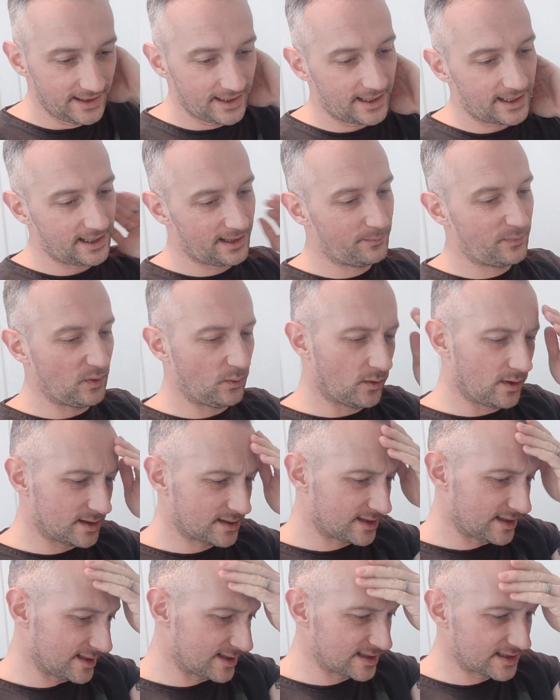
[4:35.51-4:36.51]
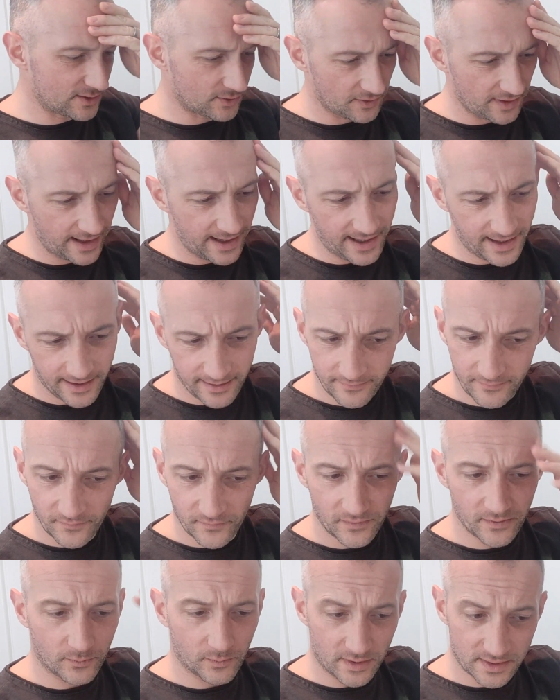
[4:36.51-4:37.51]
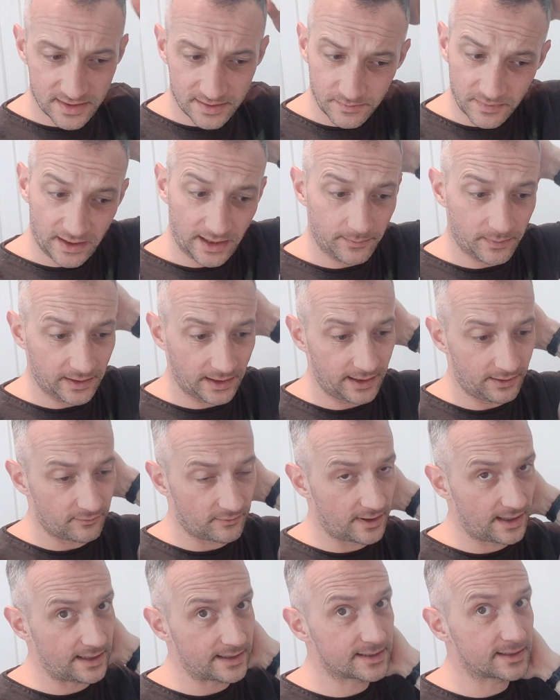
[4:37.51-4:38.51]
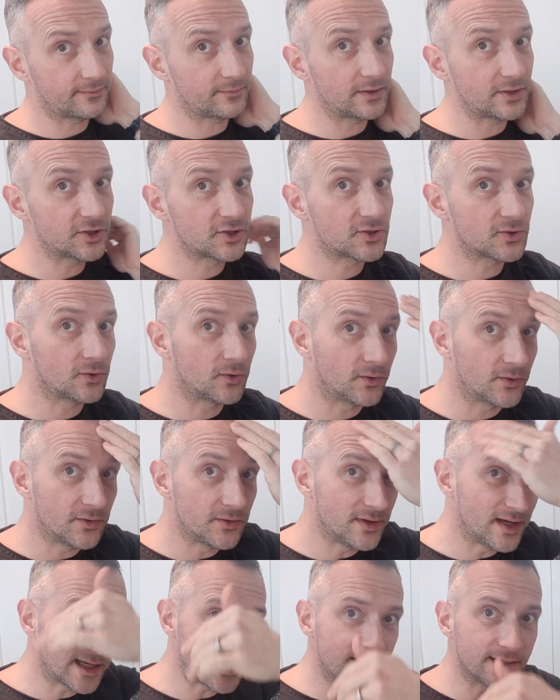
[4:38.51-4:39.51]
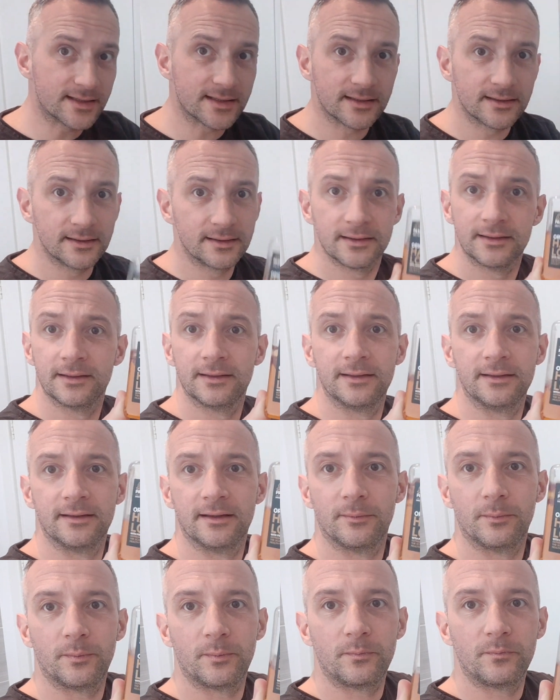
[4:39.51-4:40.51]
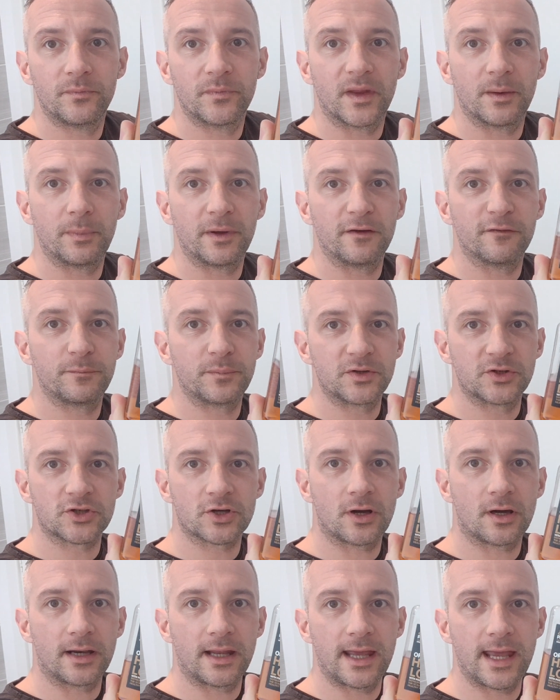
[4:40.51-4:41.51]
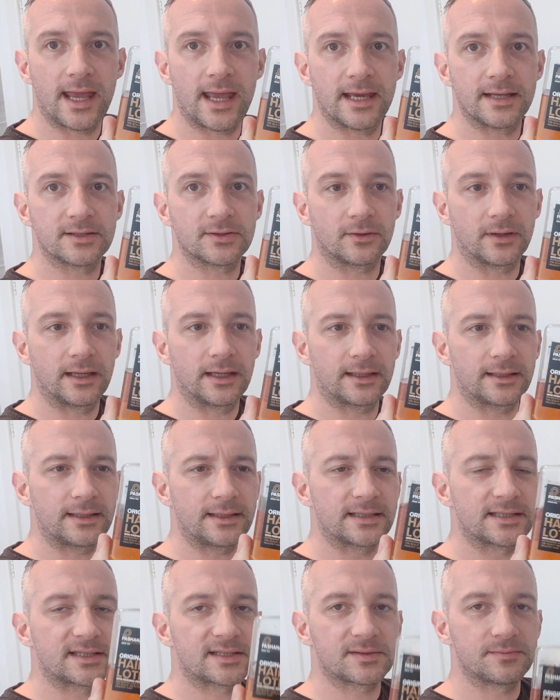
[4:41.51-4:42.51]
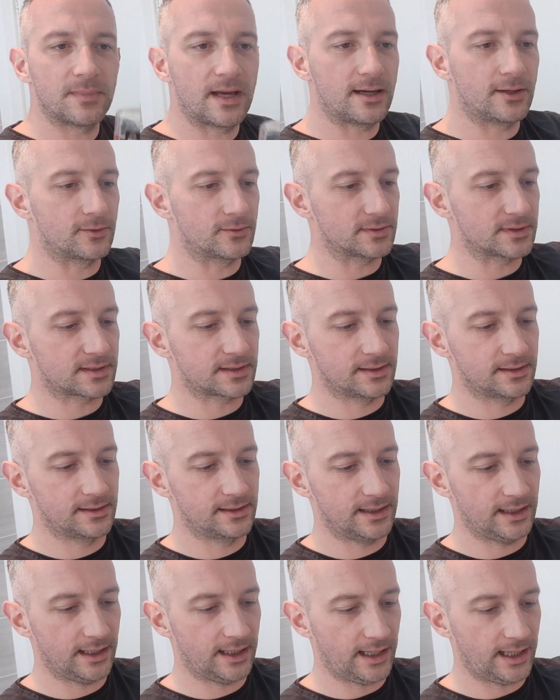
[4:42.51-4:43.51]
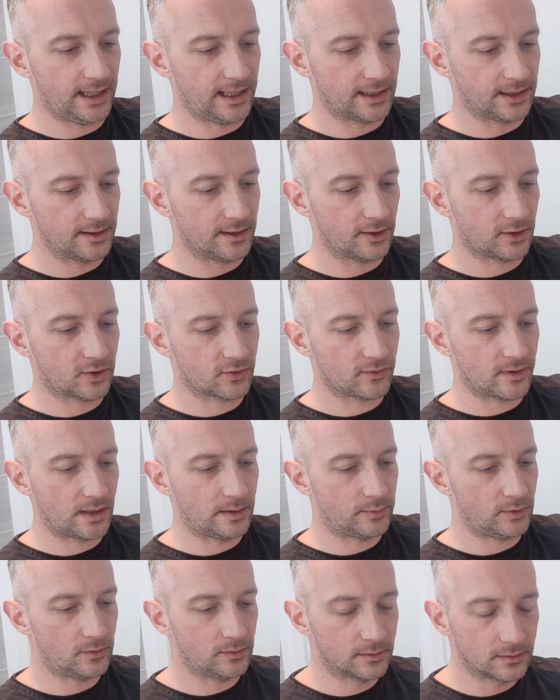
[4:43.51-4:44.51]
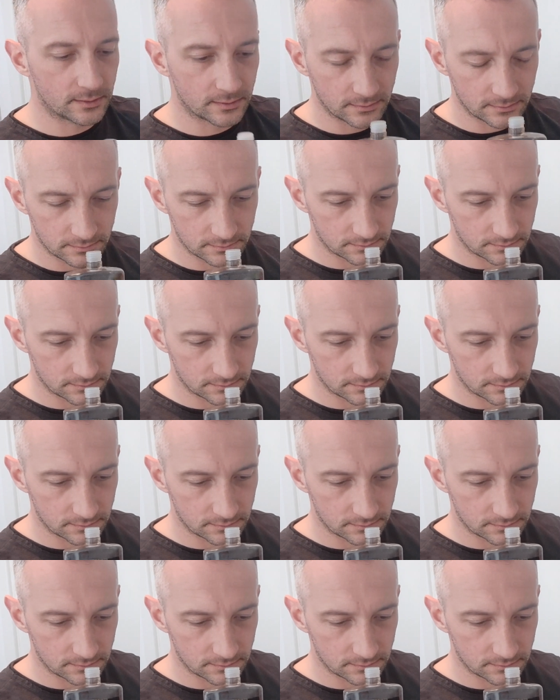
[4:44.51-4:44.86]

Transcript: But whilst it's still there, whilst I'm keeping it relatively short and neat, a bit of Pashana hair tonic. This smells incredible.